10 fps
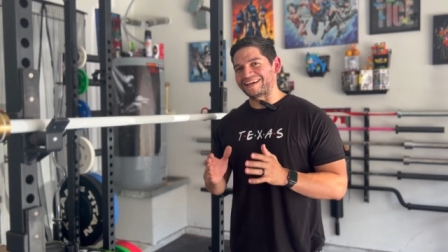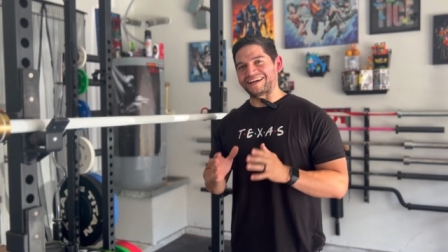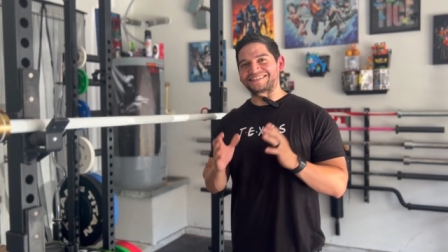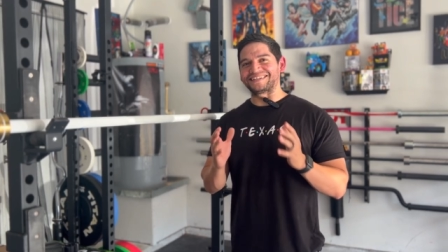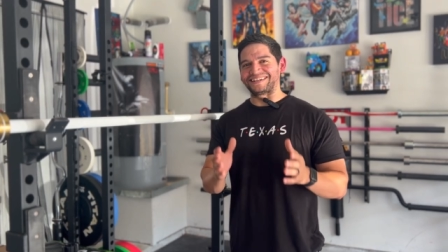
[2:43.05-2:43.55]

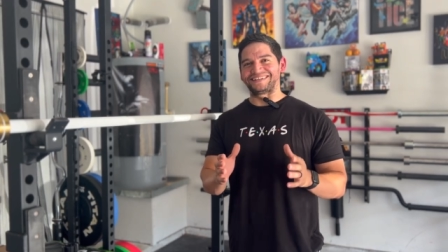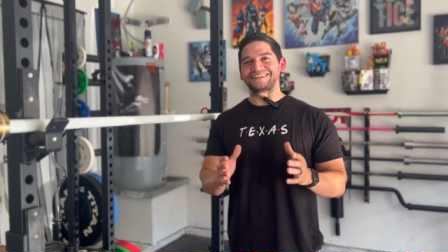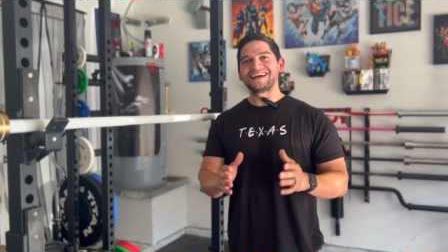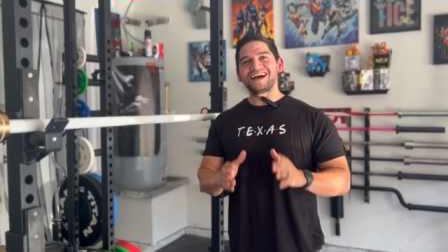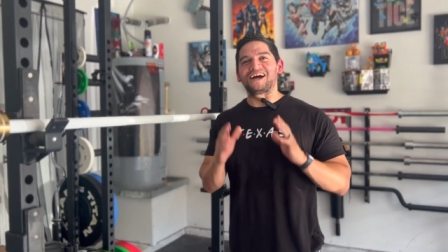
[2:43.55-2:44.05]
I get it.
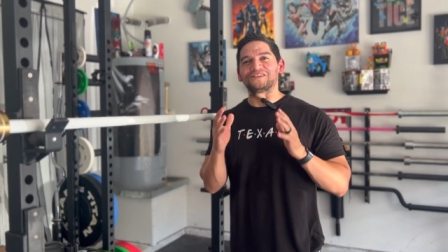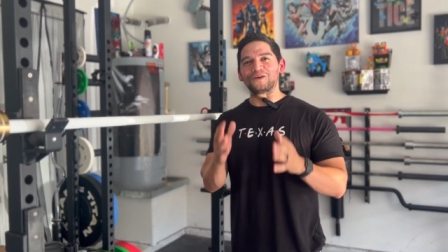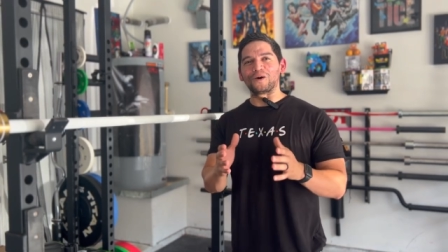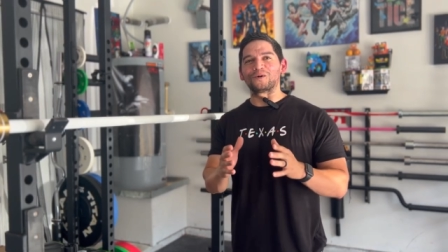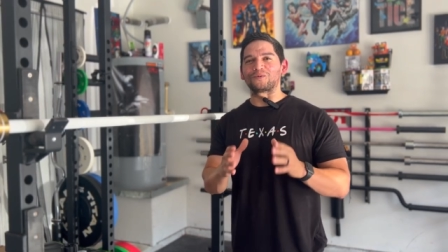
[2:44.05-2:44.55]
I
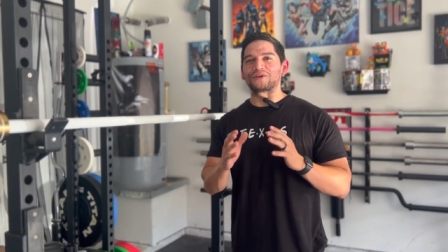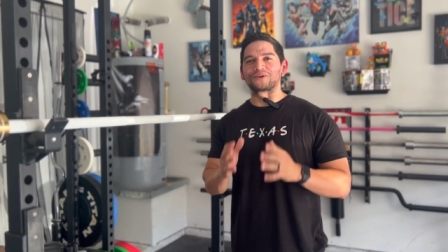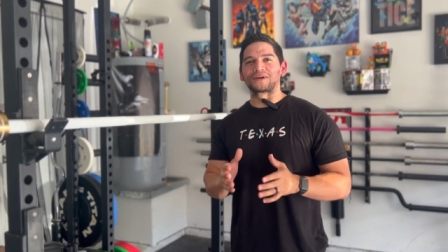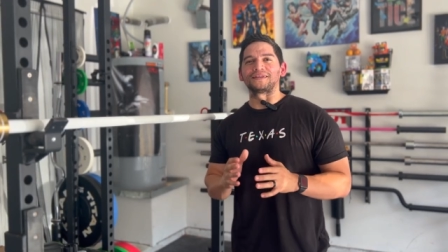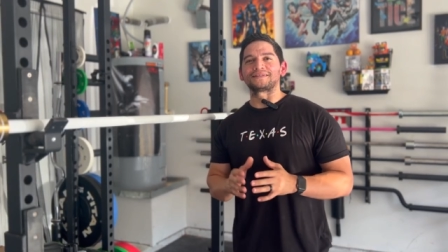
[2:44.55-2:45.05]
know what
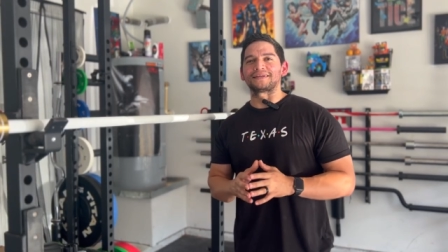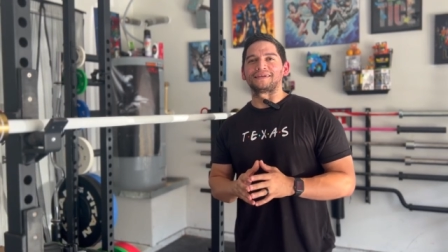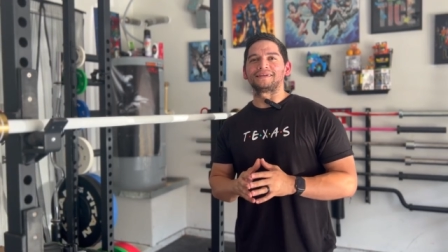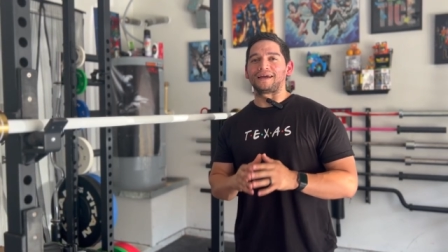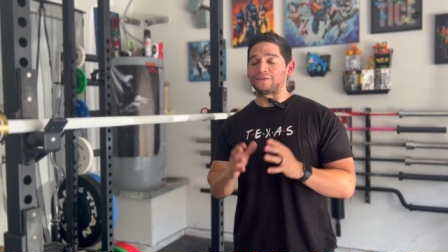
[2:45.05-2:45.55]
you're gonna
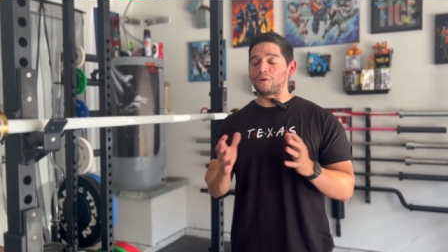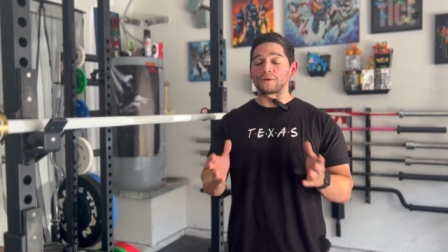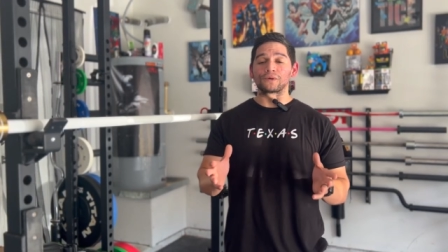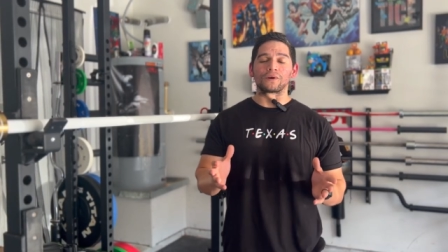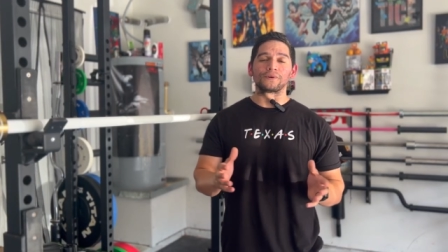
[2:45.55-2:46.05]
say. I know
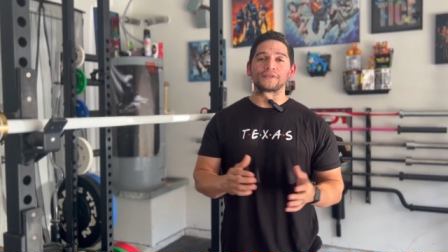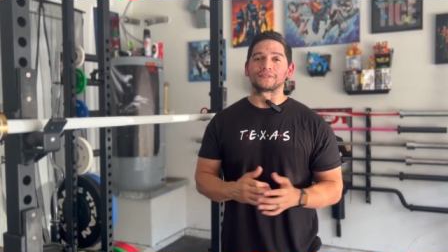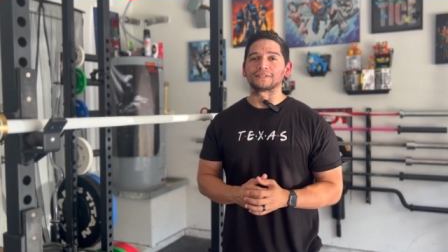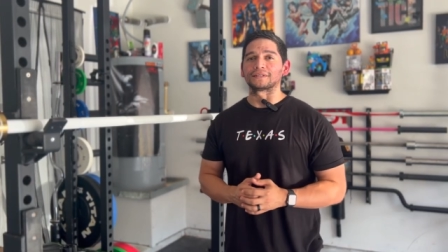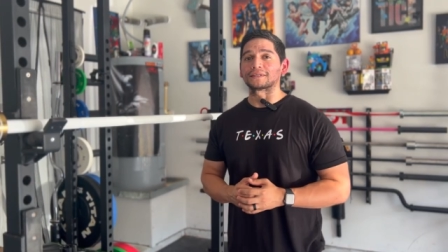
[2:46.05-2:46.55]
what you're already
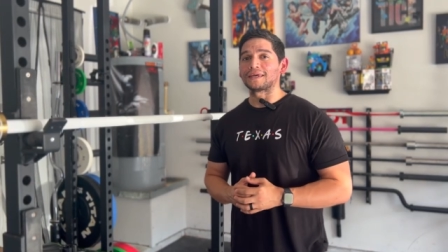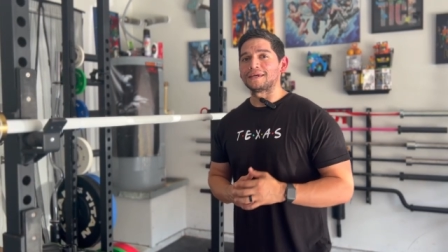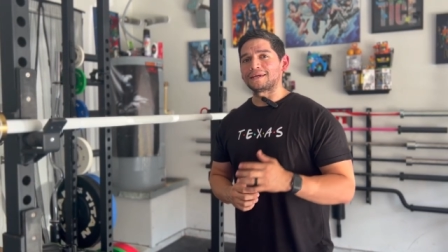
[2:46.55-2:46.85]
thinking.